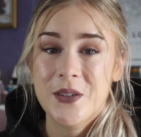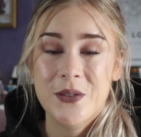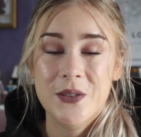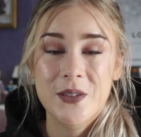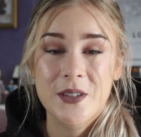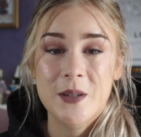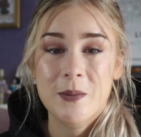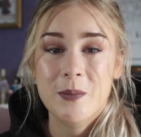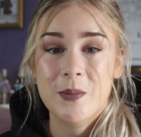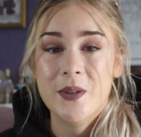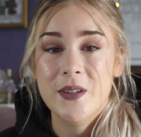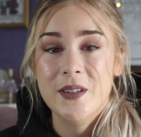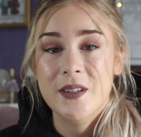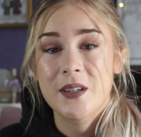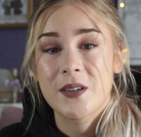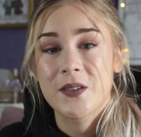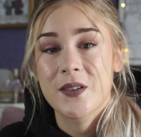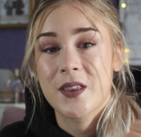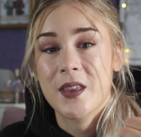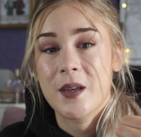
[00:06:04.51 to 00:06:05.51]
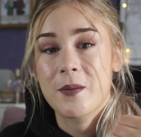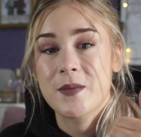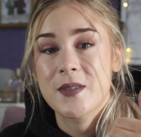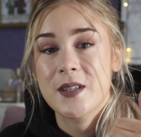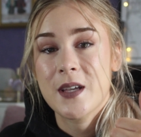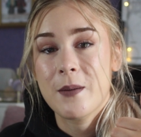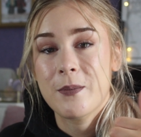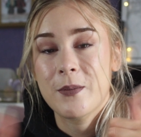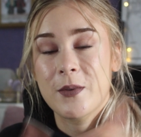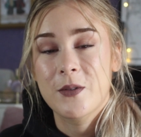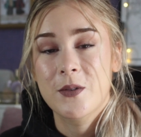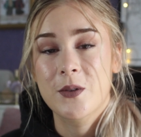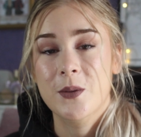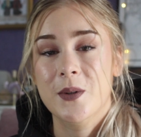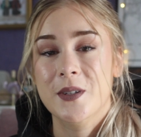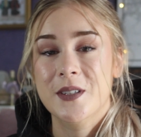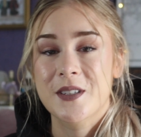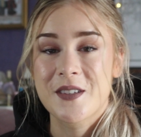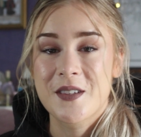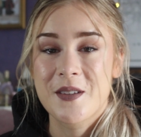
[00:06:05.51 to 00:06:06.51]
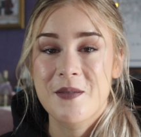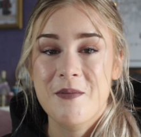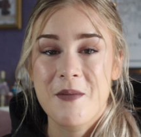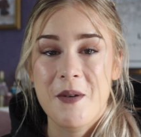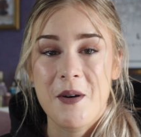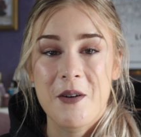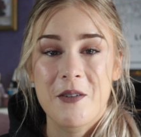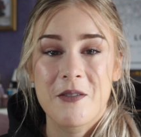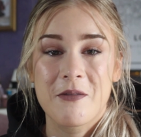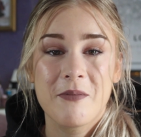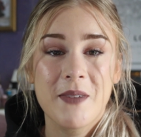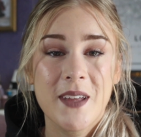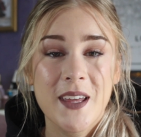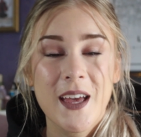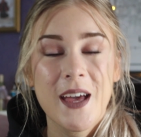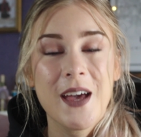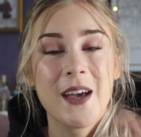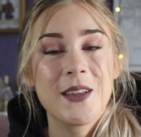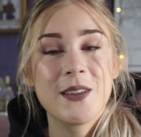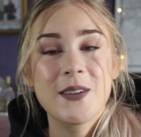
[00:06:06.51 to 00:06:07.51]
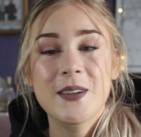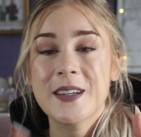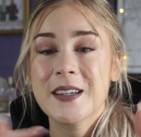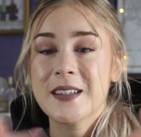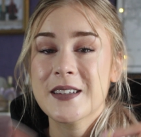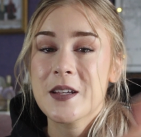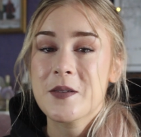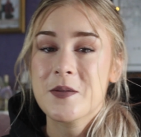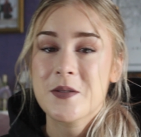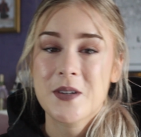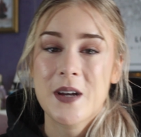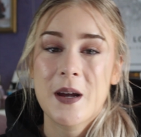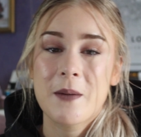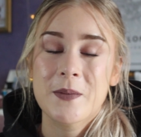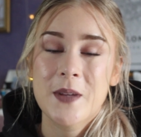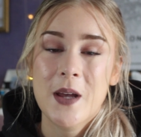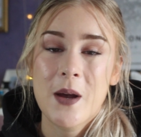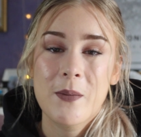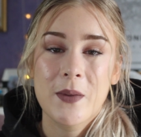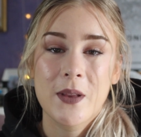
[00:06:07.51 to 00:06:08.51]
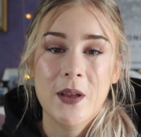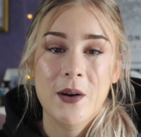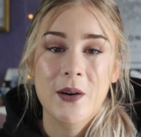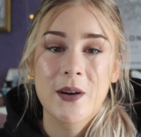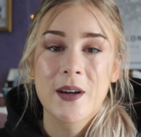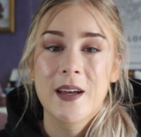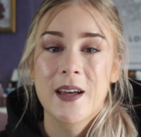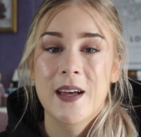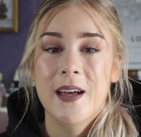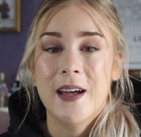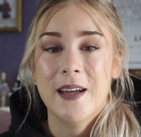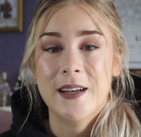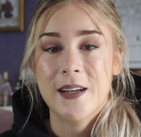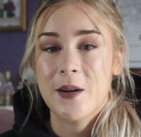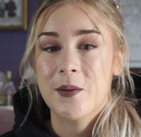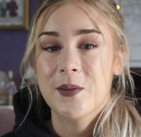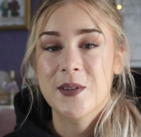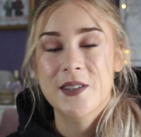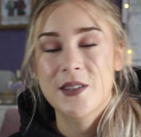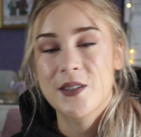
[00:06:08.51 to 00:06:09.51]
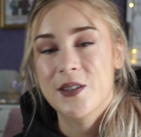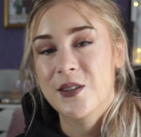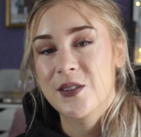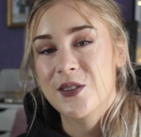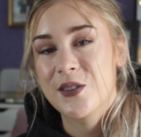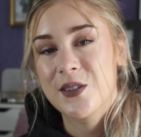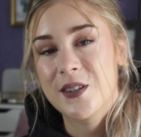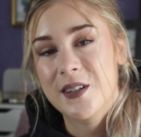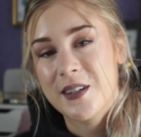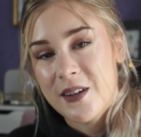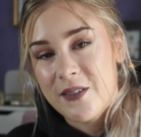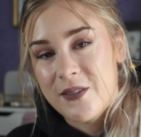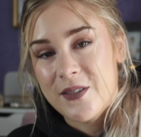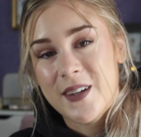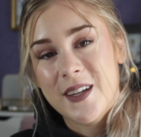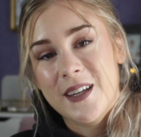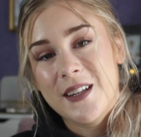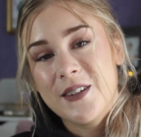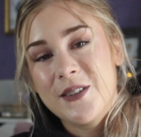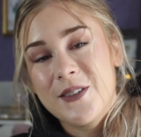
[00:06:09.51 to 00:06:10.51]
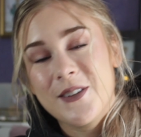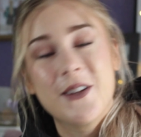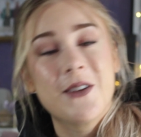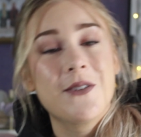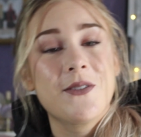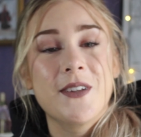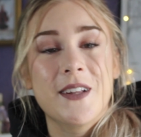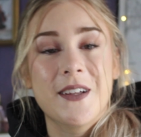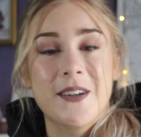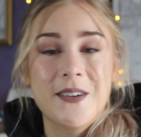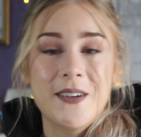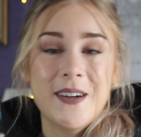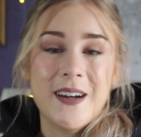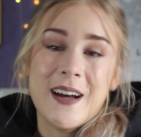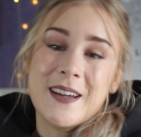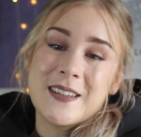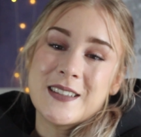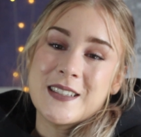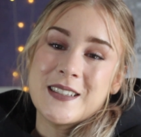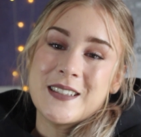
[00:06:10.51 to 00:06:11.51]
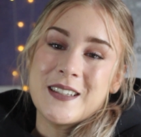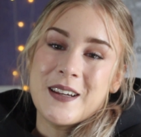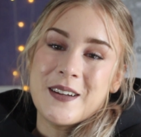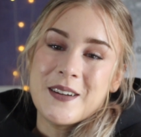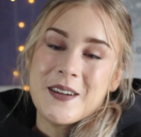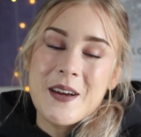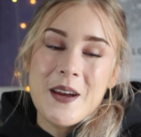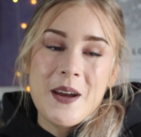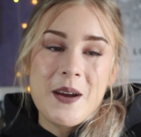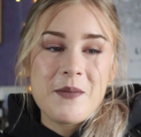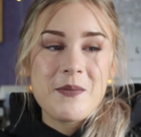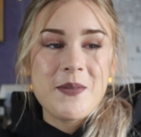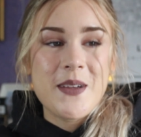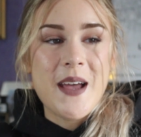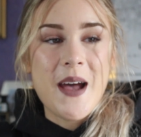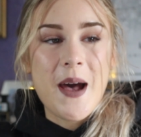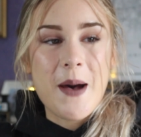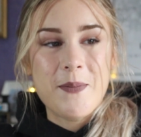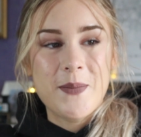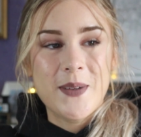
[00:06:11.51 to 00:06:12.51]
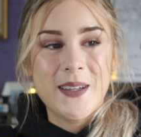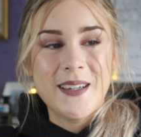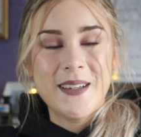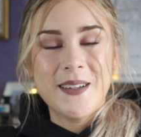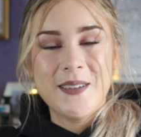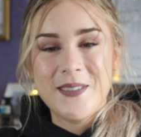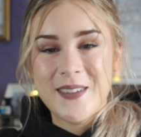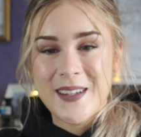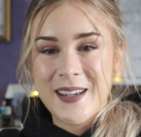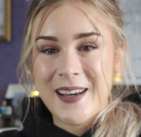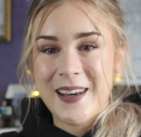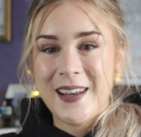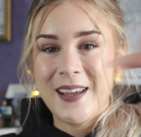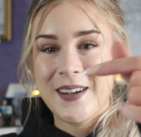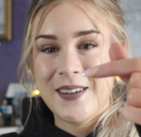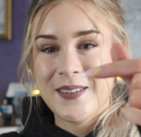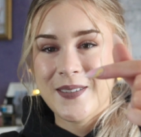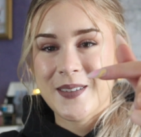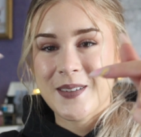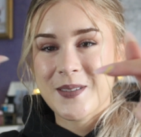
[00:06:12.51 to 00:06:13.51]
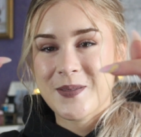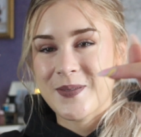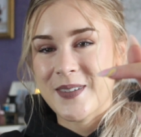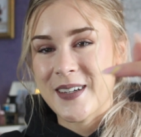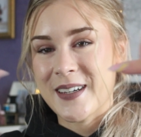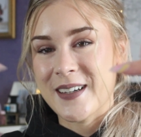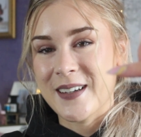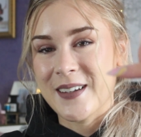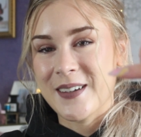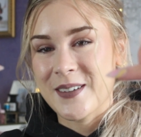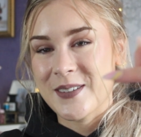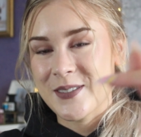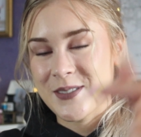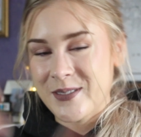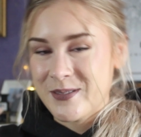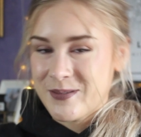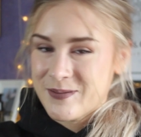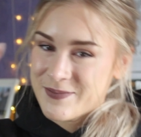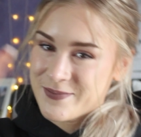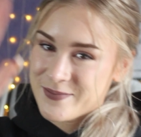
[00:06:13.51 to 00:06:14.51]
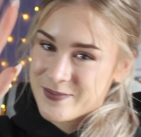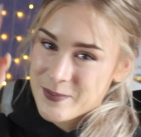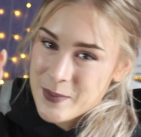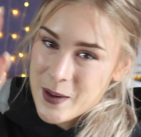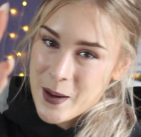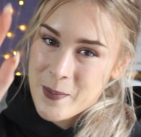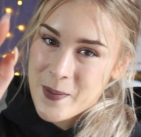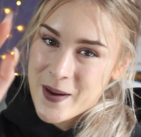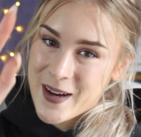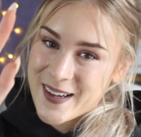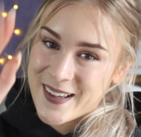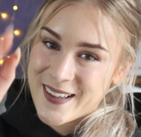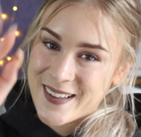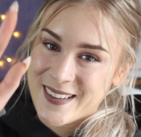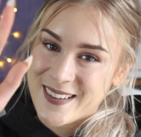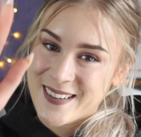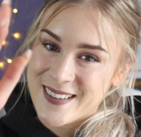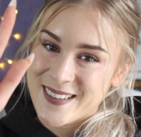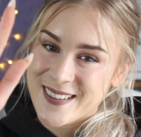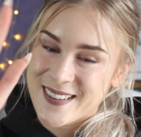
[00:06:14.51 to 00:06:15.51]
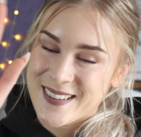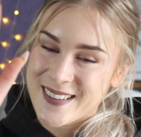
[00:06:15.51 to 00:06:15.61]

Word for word: If you did, please give a thumbs up. If you want to see more of me, you can subscribe down below. And I will see you soon enough again in a new video. Until then, be happy, be loved, spread love. Bye bye.